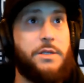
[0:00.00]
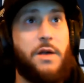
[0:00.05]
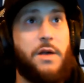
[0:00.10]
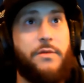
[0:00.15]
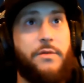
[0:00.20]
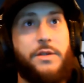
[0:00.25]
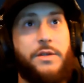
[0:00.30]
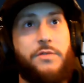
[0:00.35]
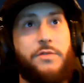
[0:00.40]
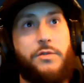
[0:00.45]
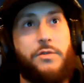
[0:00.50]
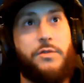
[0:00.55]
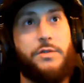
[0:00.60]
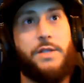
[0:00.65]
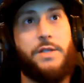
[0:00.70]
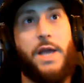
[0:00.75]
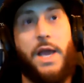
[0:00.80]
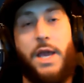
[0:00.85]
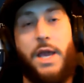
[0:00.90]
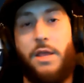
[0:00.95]
offense
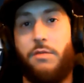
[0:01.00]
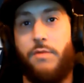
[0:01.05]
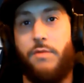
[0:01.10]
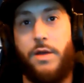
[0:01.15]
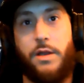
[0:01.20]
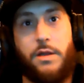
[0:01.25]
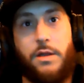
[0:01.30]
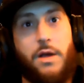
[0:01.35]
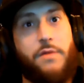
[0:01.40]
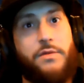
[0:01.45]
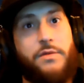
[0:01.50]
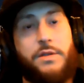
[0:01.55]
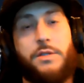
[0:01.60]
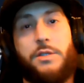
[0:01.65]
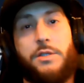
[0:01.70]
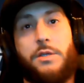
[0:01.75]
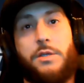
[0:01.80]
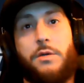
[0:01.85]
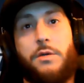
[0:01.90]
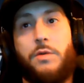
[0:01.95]
versus the 8th ranked
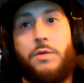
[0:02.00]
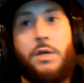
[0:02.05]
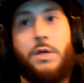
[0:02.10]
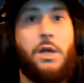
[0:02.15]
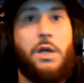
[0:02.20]
offense. So